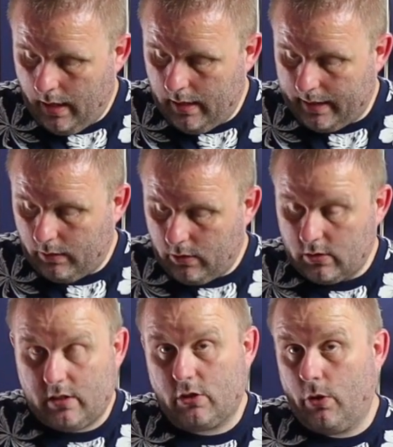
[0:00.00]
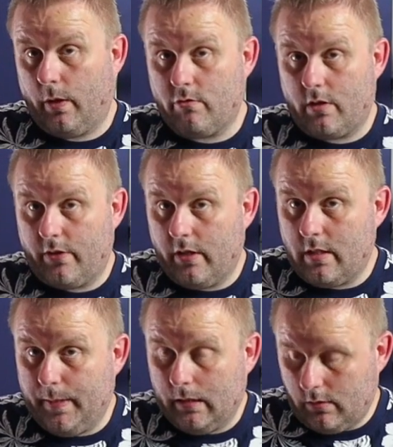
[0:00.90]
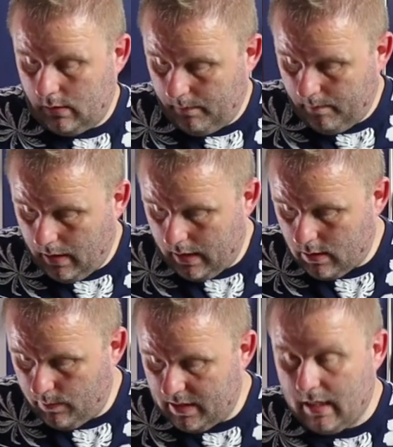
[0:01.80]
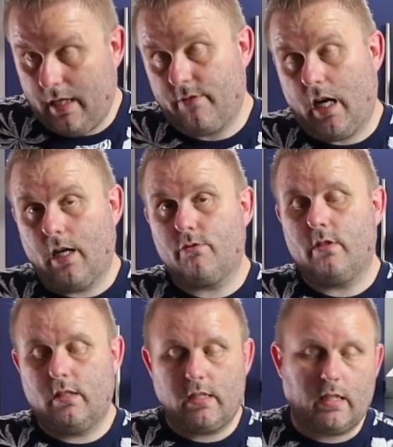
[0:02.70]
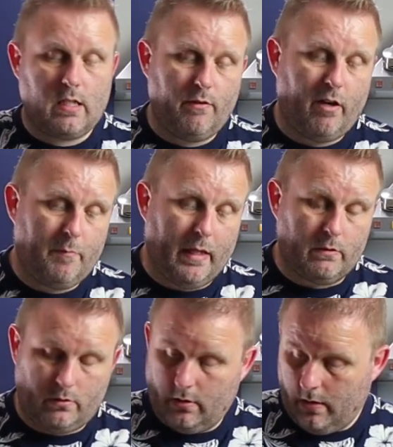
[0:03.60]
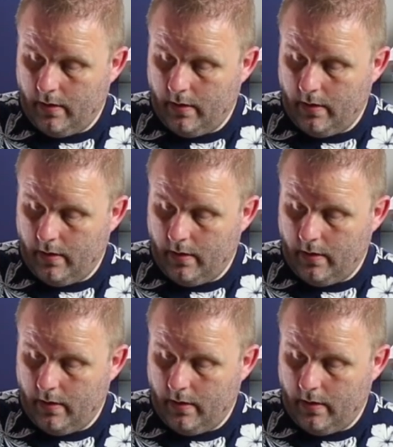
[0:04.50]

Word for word: Lego cost is £230, so we saved £165.